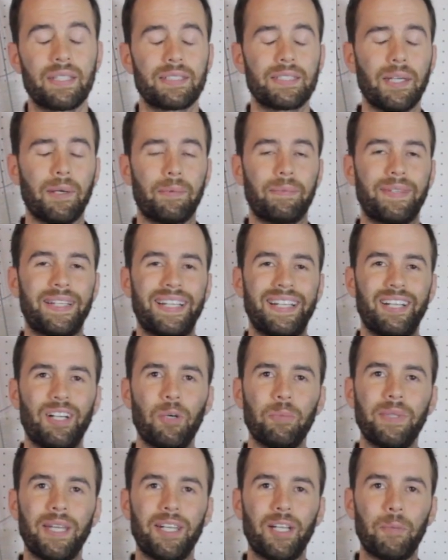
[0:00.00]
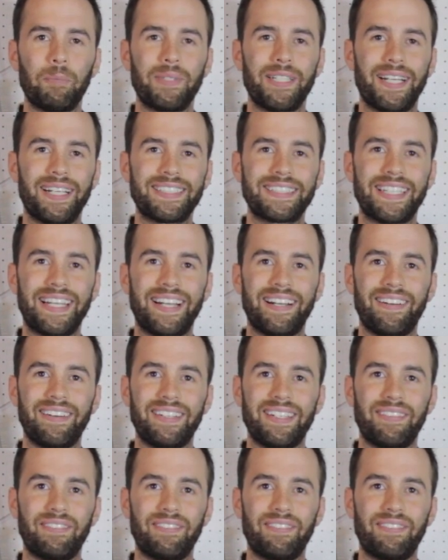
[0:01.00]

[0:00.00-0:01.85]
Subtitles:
So hope that helped you guys out.